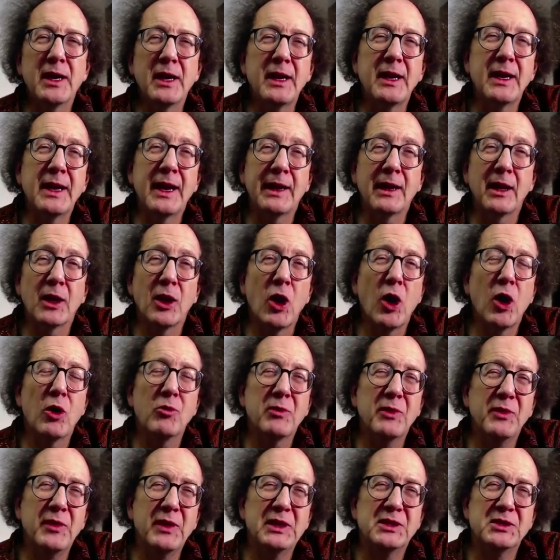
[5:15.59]
to get along
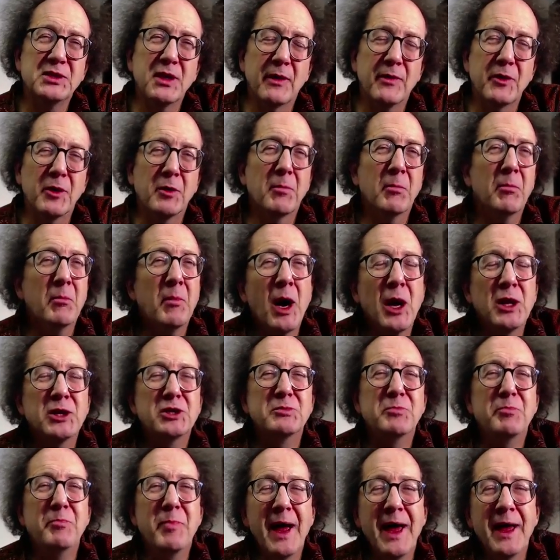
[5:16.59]
with each other
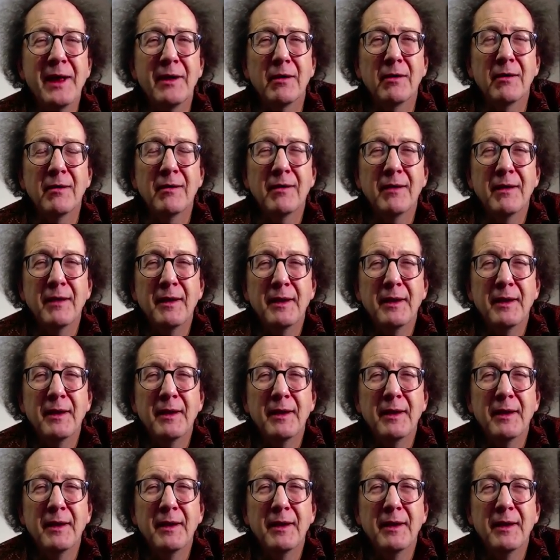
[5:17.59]
much better